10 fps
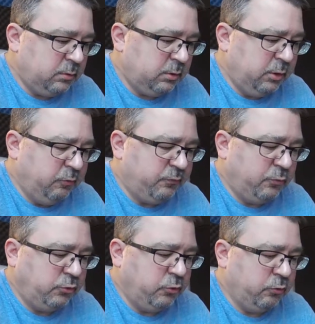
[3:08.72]
earphone
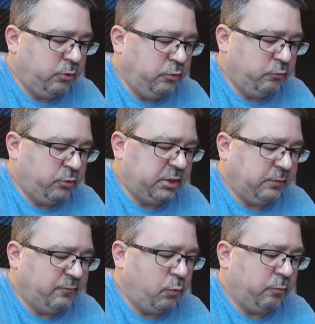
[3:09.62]
you're looking
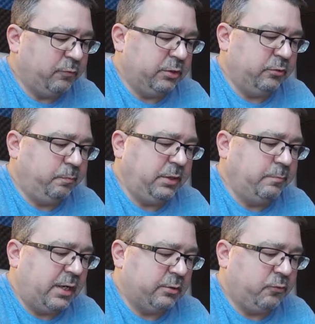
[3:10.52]
for, whether it be
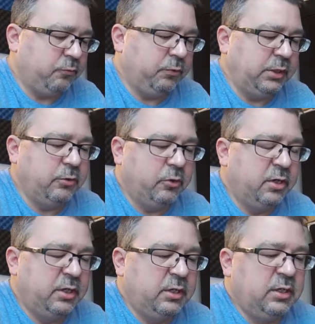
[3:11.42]
Model 3 or
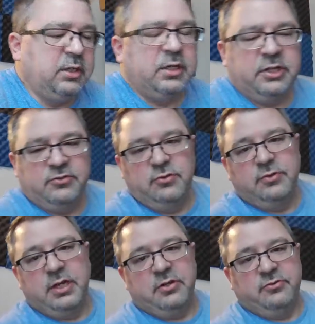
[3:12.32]

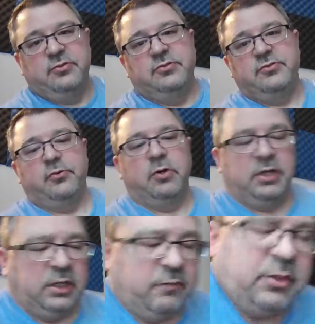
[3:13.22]
S2000s or
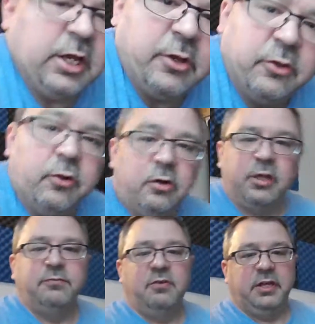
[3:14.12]
any of the other
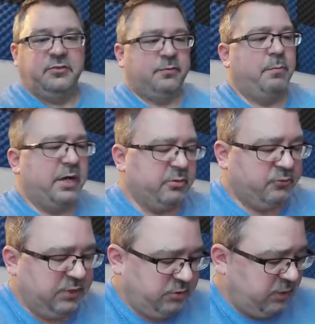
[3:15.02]
advanced models
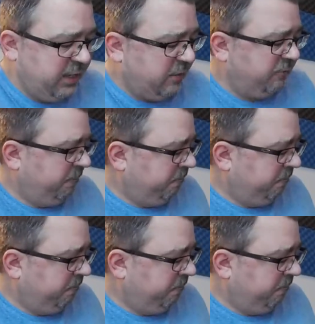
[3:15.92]
that you have.